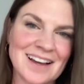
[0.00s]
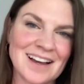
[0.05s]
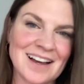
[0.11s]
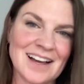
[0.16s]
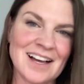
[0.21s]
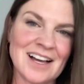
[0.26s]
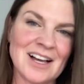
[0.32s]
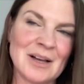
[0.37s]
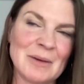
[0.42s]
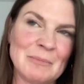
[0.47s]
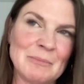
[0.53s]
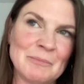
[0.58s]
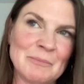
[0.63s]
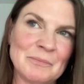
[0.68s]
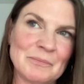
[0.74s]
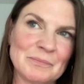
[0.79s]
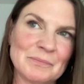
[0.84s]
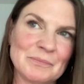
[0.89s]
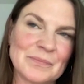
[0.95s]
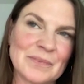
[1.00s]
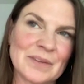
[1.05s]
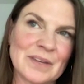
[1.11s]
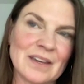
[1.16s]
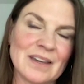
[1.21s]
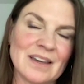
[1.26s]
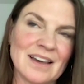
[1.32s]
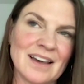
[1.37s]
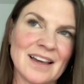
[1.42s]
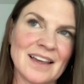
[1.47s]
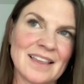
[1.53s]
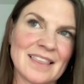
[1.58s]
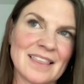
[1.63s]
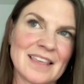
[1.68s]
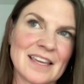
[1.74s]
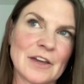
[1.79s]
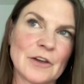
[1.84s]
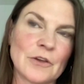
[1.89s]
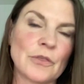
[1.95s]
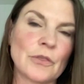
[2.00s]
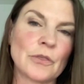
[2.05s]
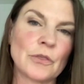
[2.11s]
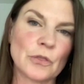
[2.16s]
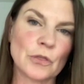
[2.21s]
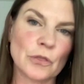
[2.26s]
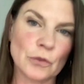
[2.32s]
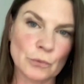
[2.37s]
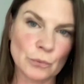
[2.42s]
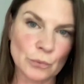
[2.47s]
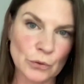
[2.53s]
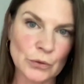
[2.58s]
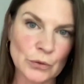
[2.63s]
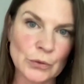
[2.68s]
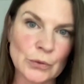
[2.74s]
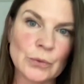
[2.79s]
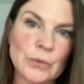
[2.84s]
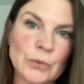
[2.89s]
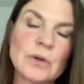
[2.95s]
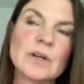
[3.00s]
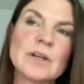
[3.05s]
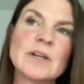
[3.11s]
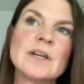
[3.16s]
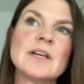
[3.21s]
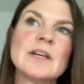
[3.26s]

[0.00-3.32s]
Um, I think through